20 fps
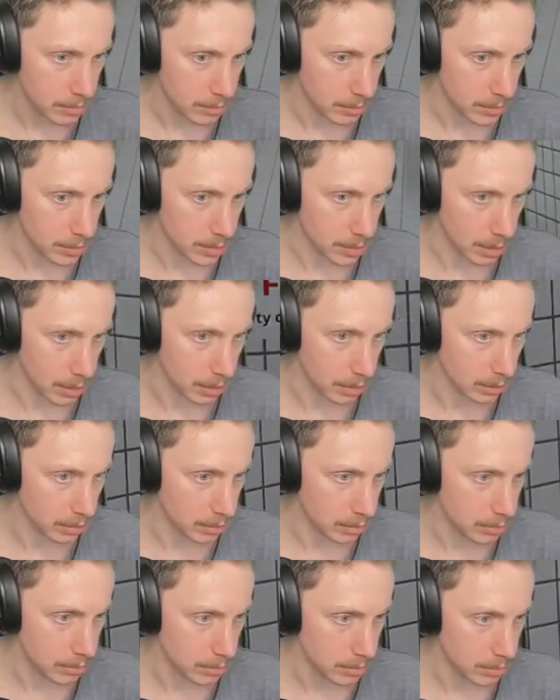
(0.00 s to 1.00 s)
What the hell?
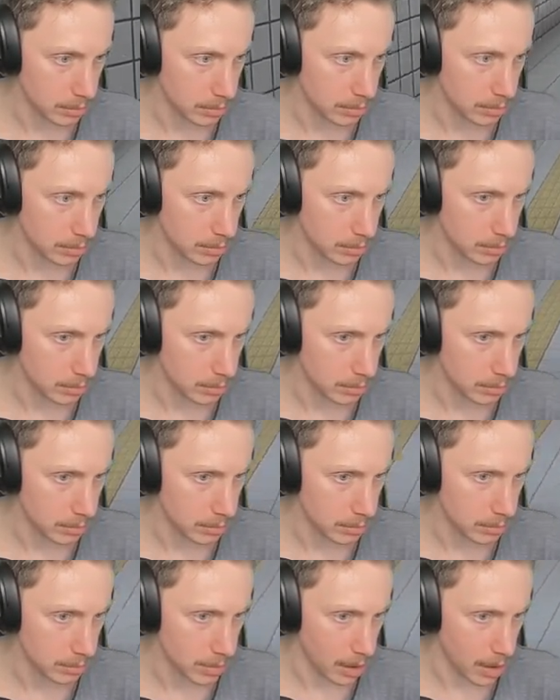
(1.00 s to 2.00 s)

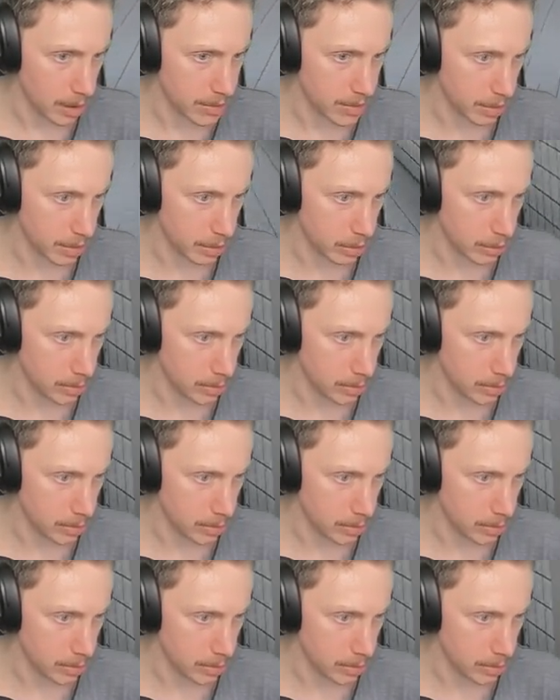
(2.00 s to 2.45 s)
I just got a little